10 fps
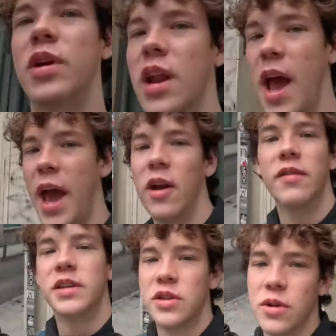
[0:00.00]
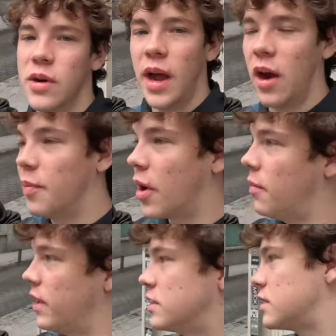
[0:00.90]
We're gonna head over to our
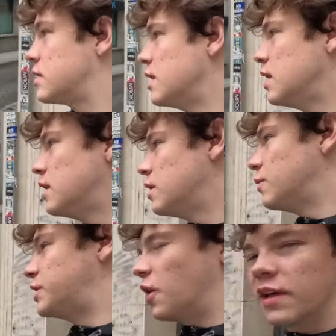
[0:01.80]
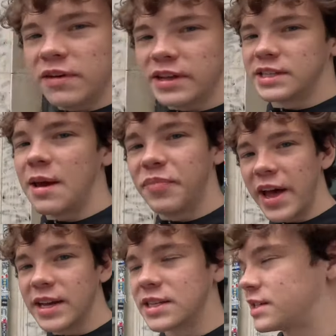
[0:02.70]
apartments. We don't live in the same
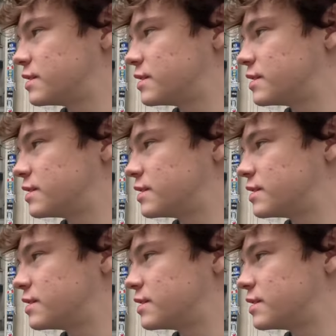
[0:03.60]
place,